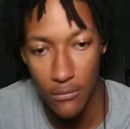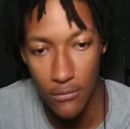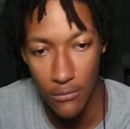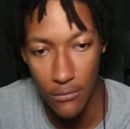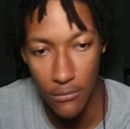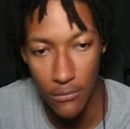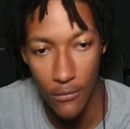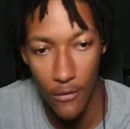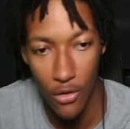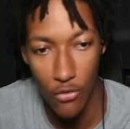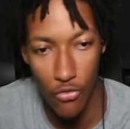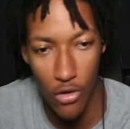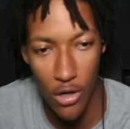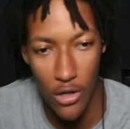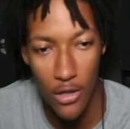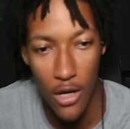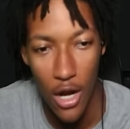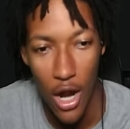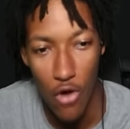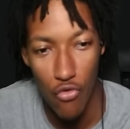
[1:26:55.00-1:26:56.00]

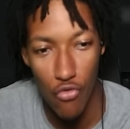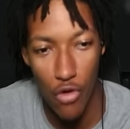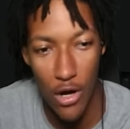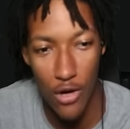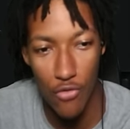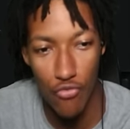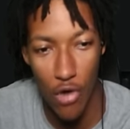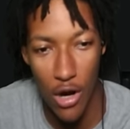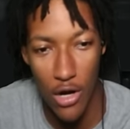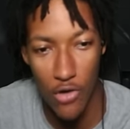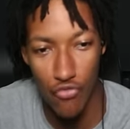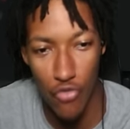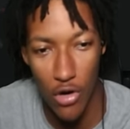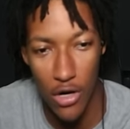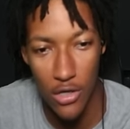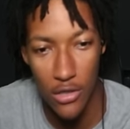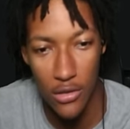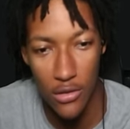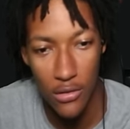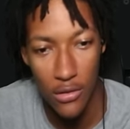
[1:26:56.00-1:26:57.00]
Run, run, run,
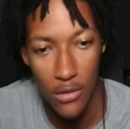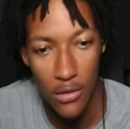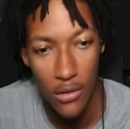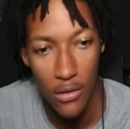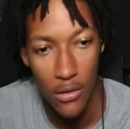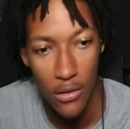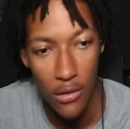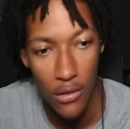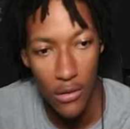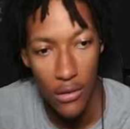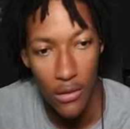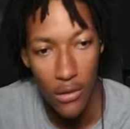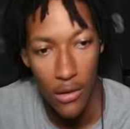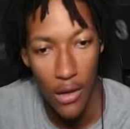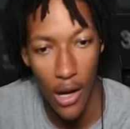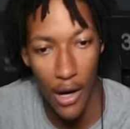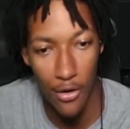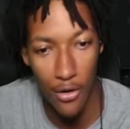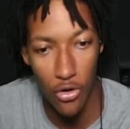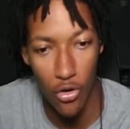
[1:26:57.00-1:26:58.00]
run.
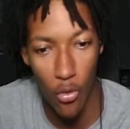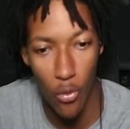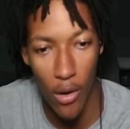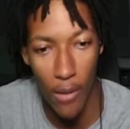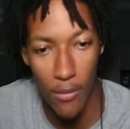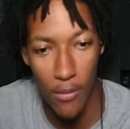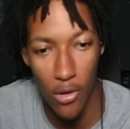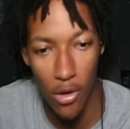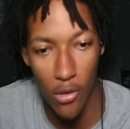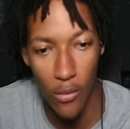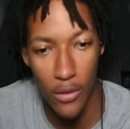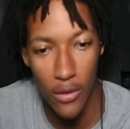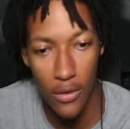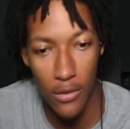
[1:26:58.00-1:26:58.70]
I don't know where I'm going.